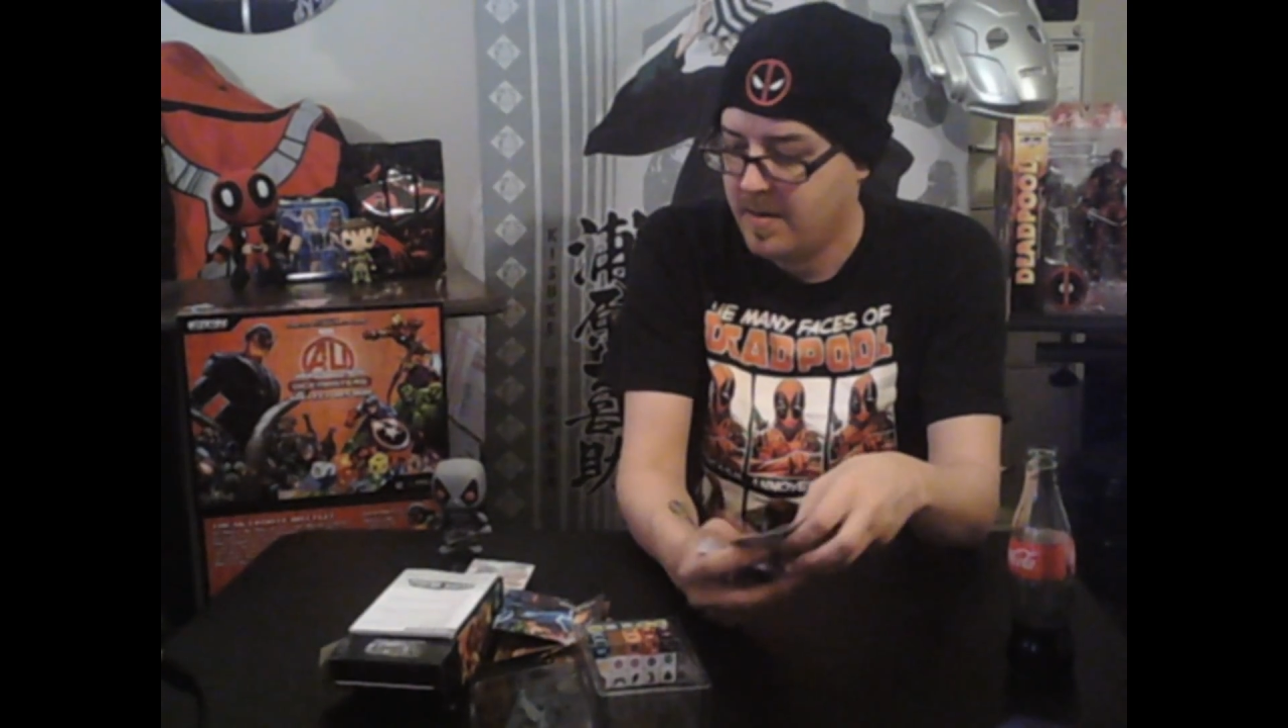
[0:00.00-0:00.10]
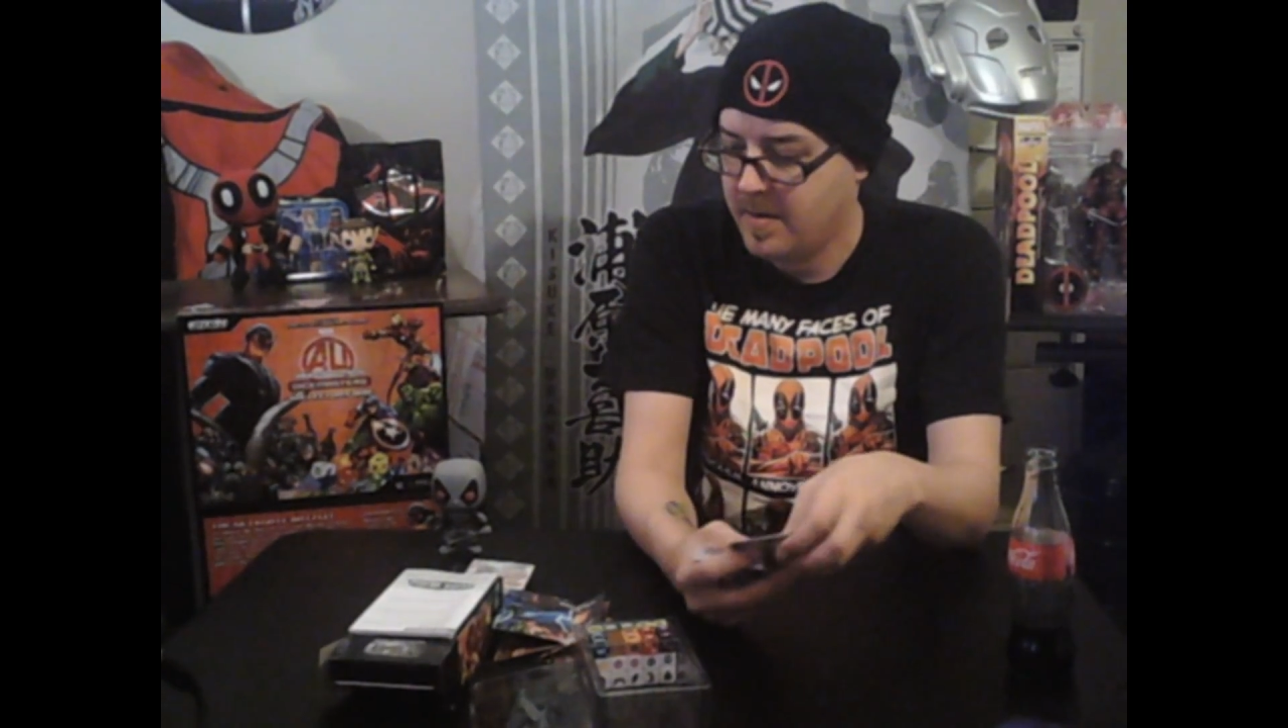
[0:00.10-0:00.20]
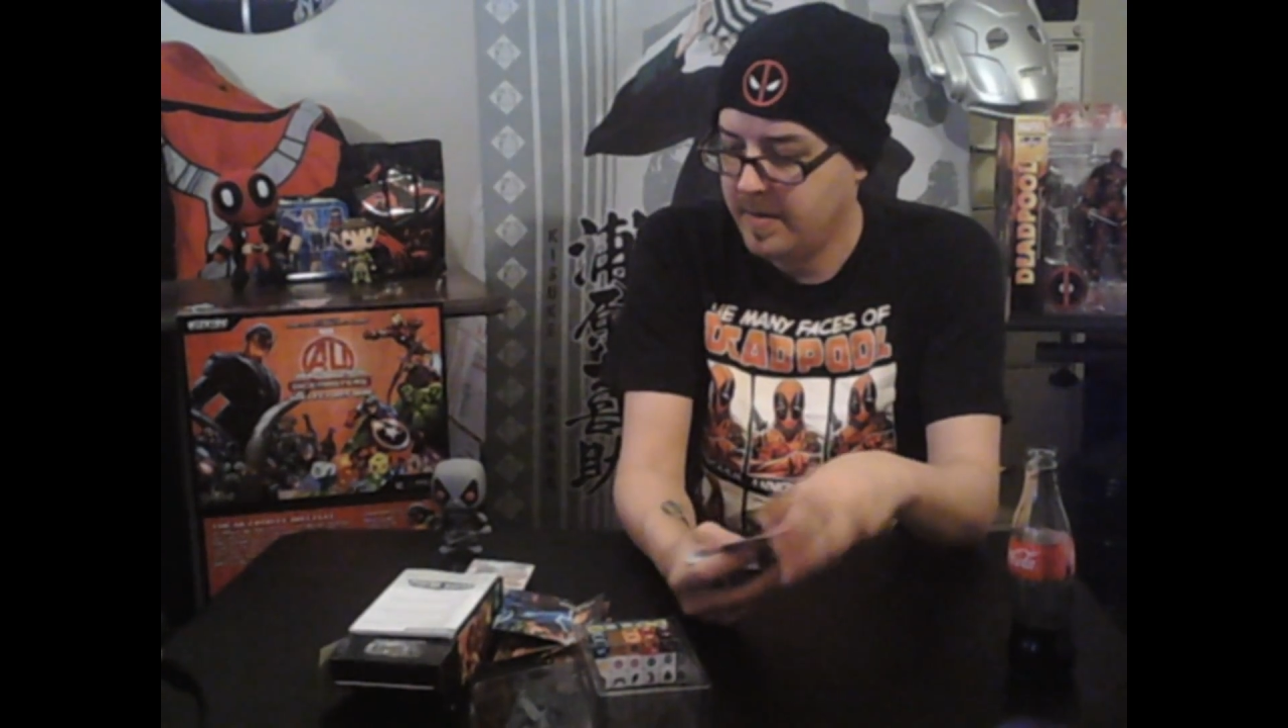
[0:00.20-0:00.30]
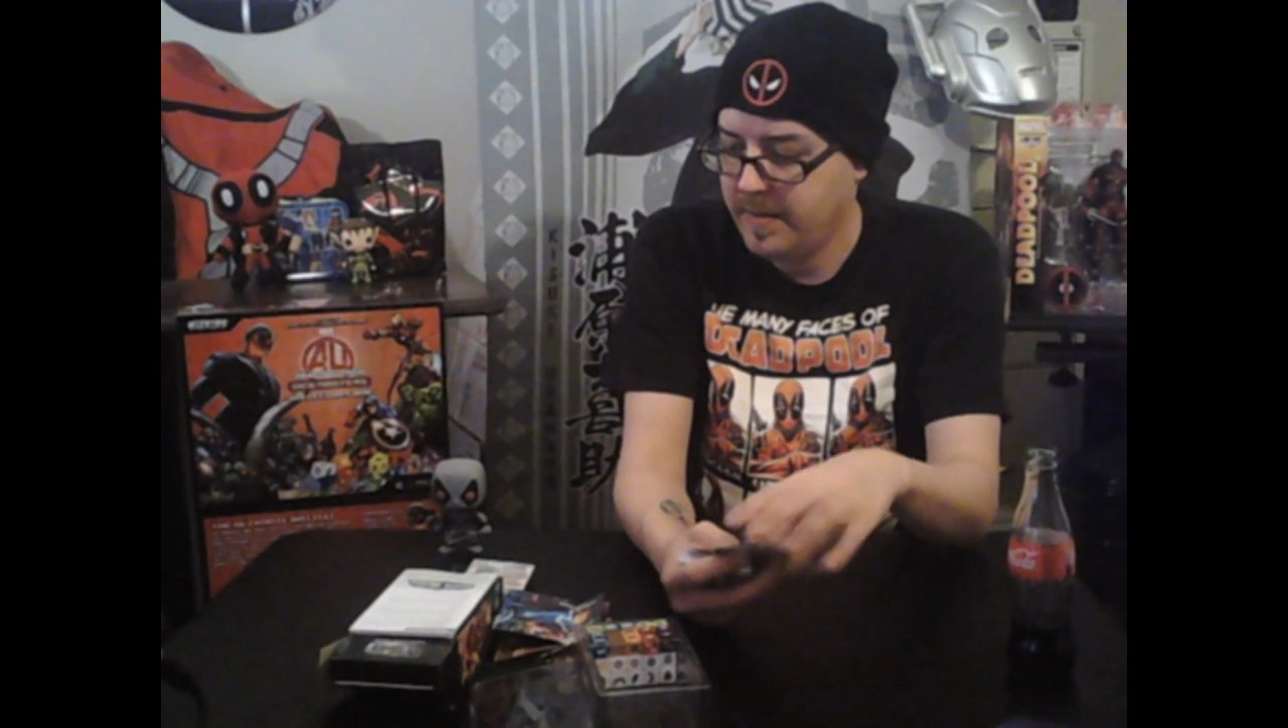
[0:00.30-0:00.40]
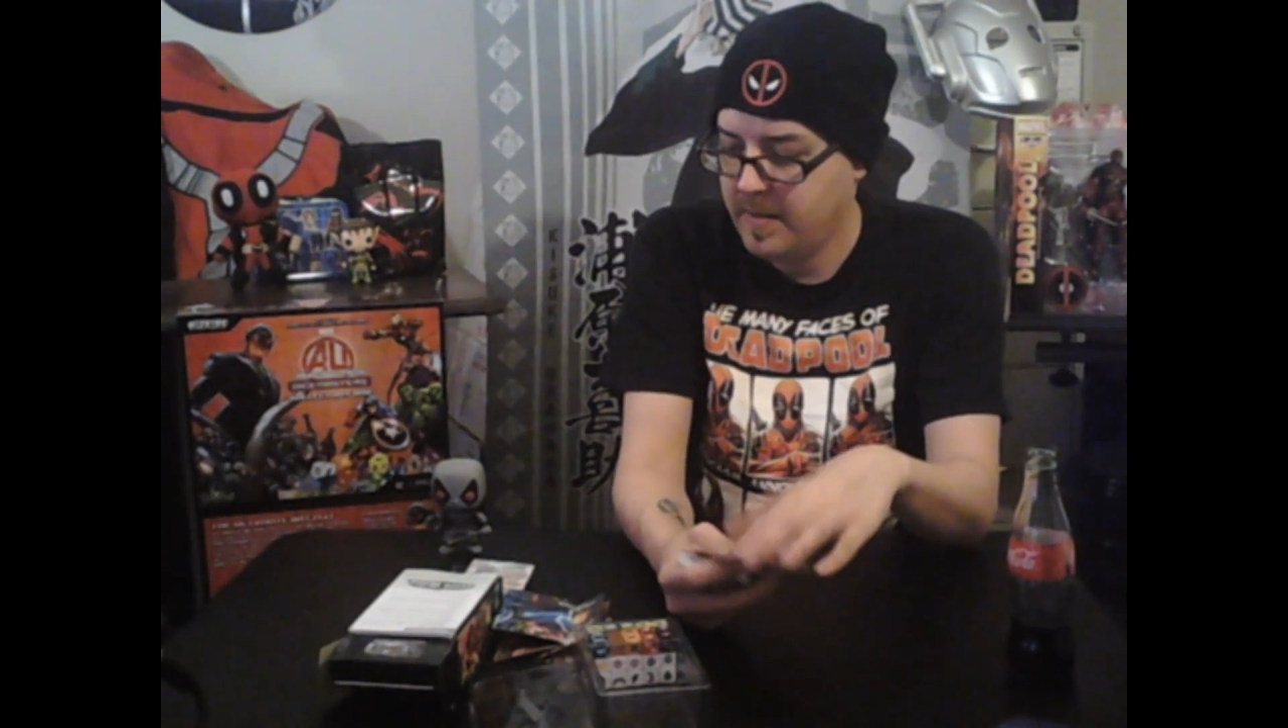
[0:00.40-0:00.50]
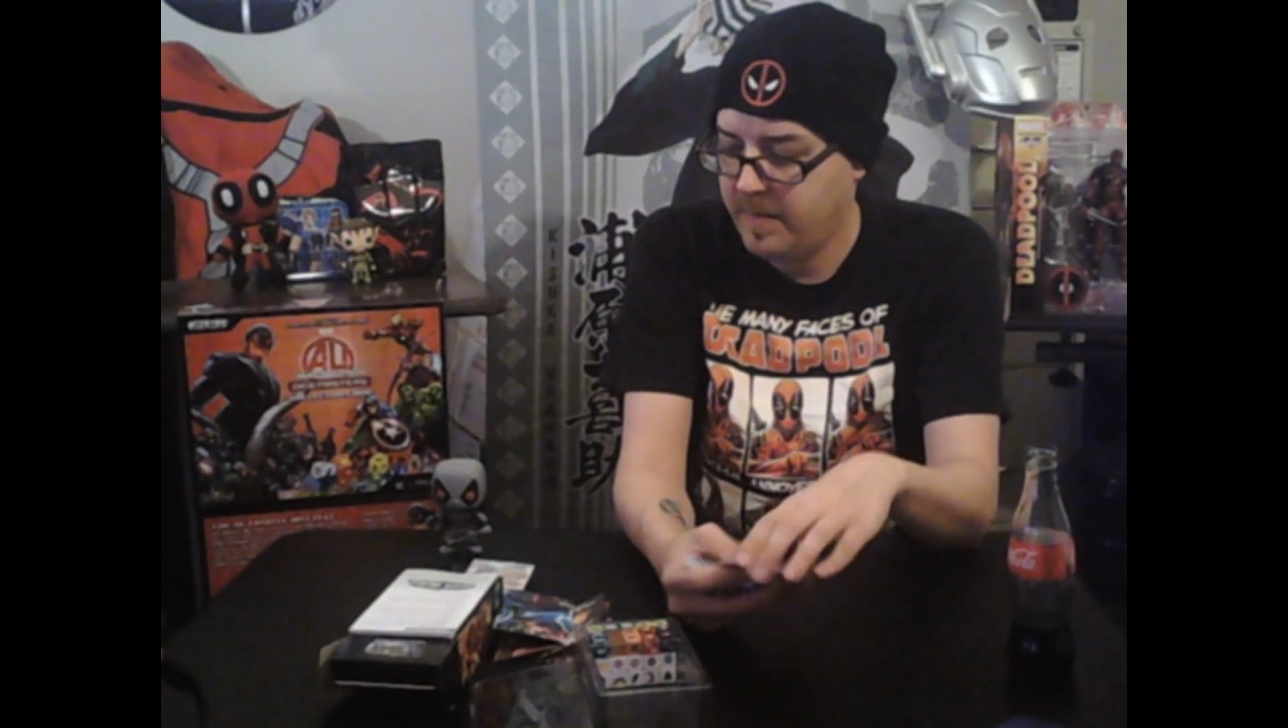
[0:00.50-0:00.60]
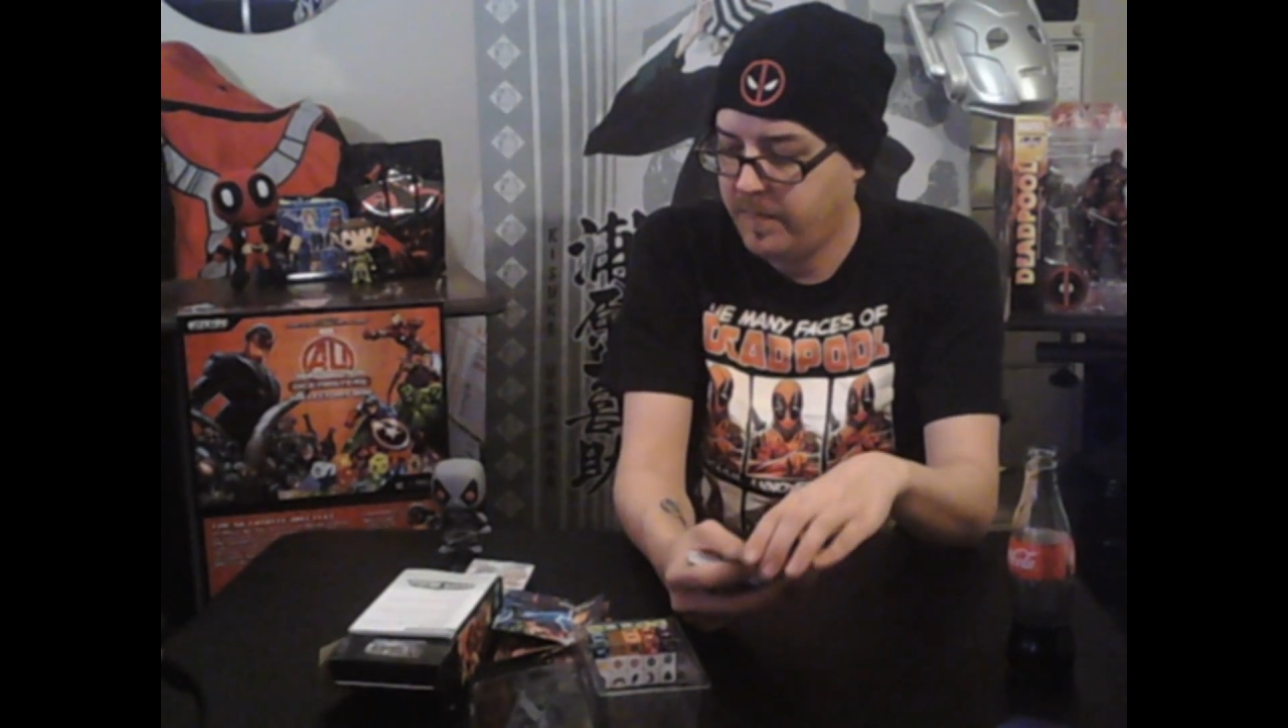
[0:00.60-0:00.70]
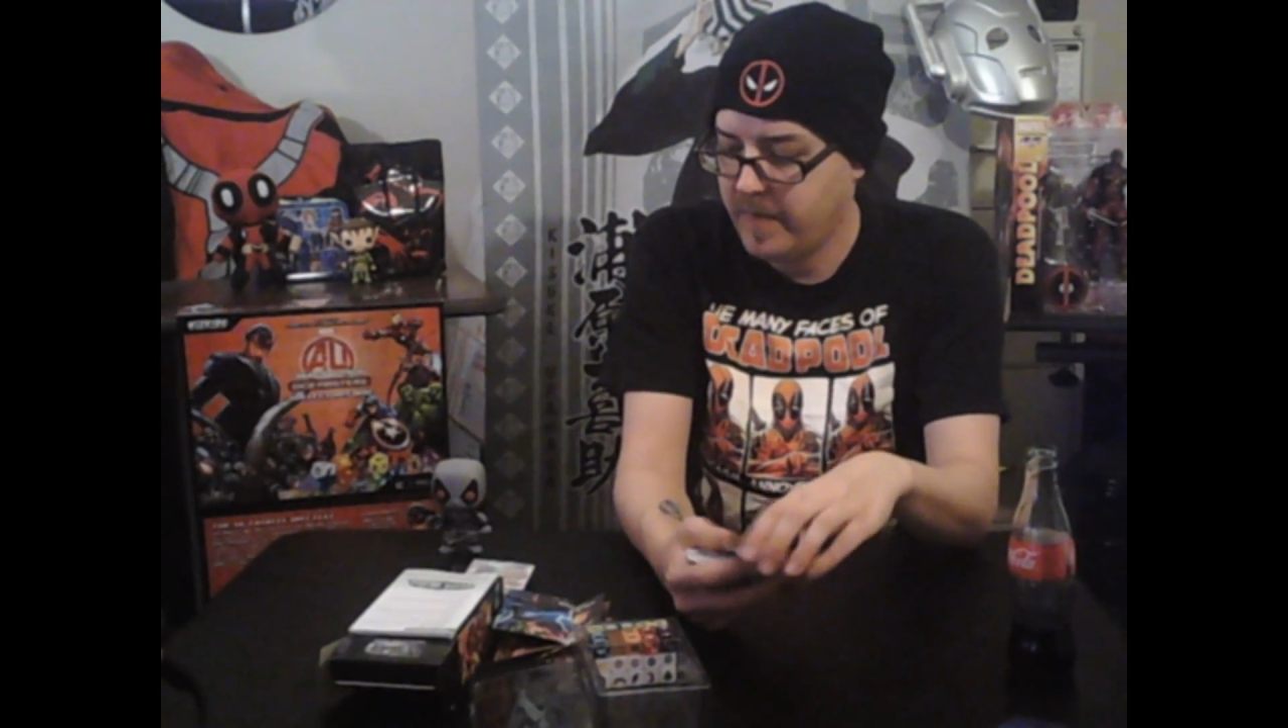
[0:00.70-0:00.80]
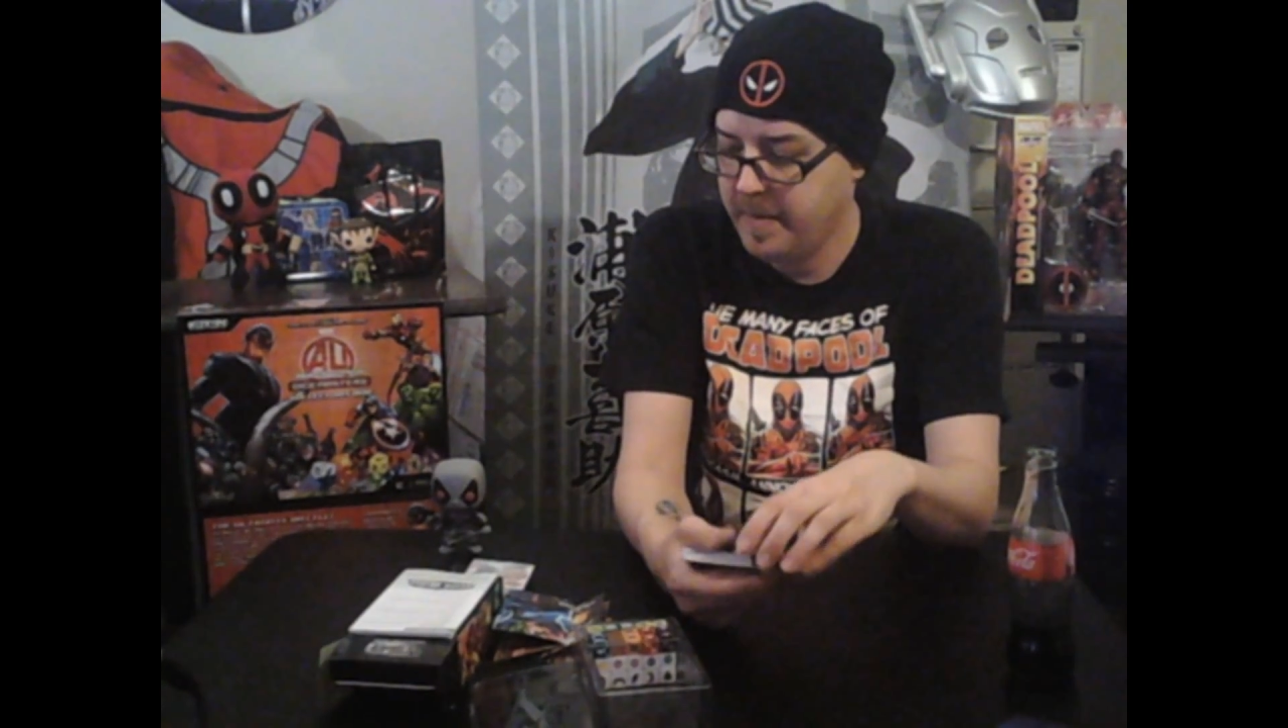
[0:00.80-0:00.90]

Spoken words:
Honestly, if